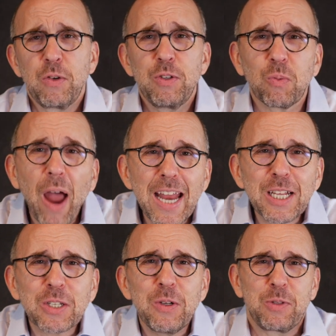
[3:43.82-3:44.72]
So he's
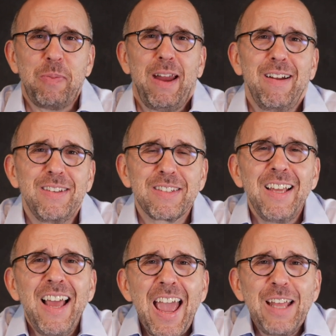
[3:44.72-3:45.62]
writing to his parents
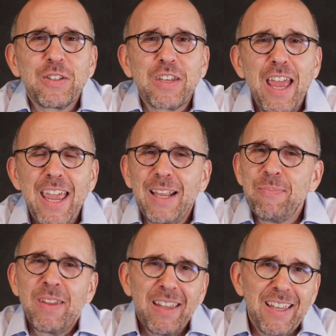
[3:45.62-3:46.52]
and
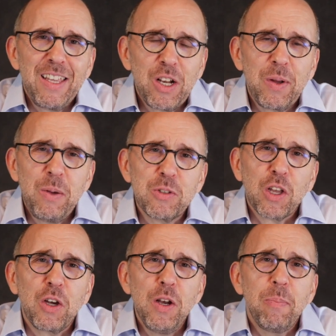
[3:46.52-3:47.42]
saying, he was
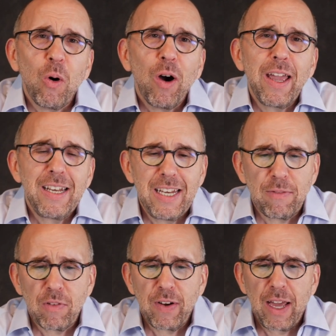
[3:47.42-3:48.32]
a good boy and he
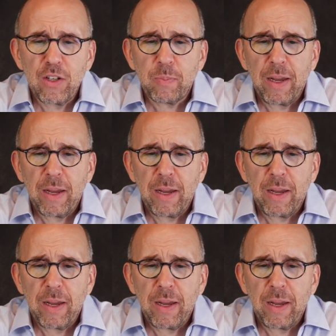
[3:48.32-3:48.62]
never forgot his